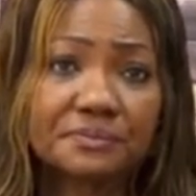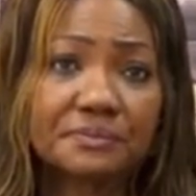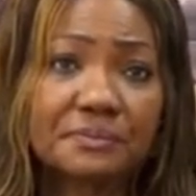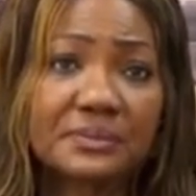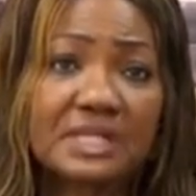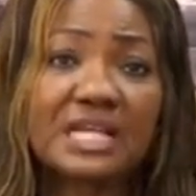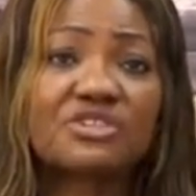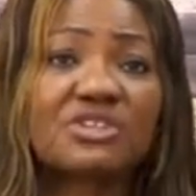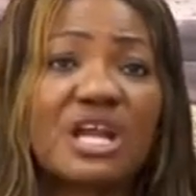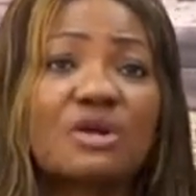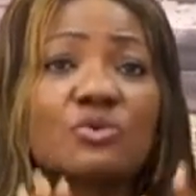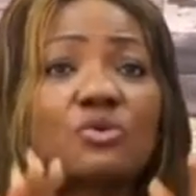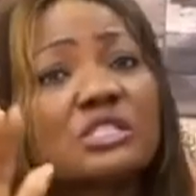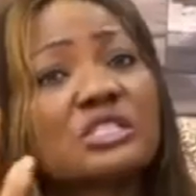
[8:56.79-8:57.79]
The
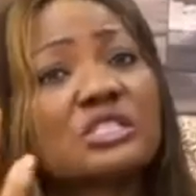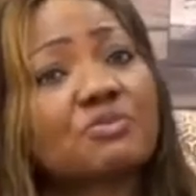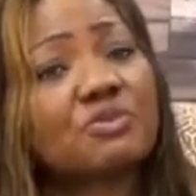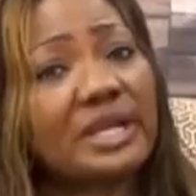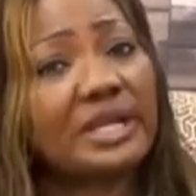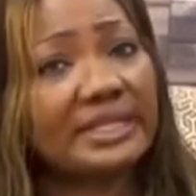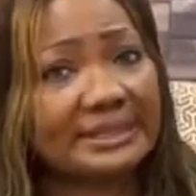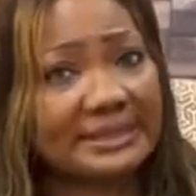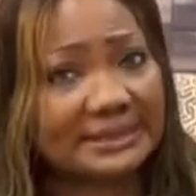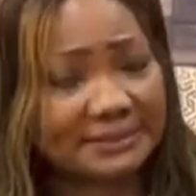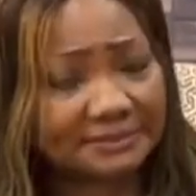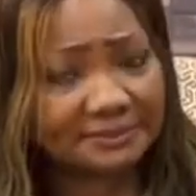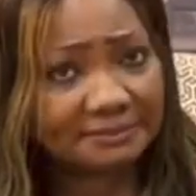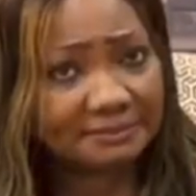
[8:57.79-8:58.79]
trunk was sprayed
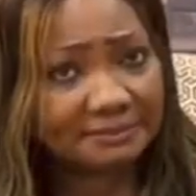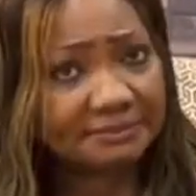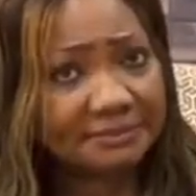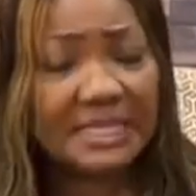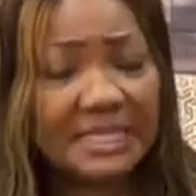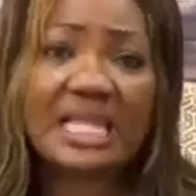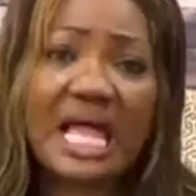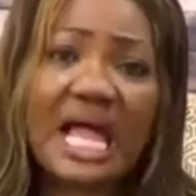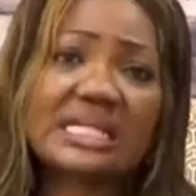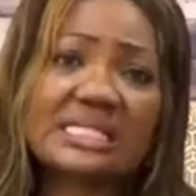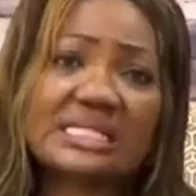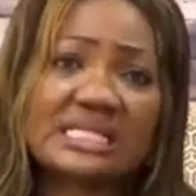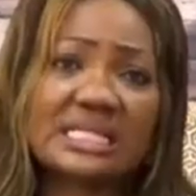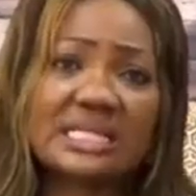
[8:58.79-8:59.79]

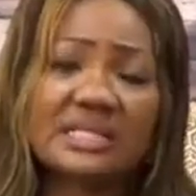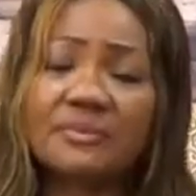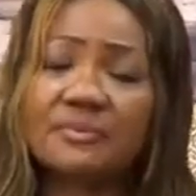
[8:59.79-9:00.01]
nicely.